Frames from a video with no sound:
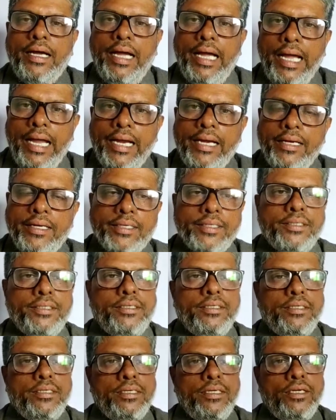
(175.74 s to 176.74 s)
and
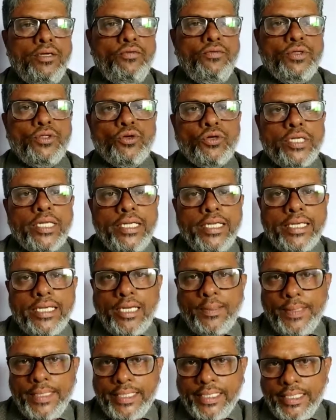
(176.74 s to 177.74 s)
without any
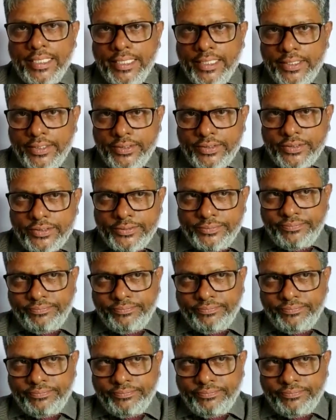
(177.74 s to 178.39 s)
grammatical errors.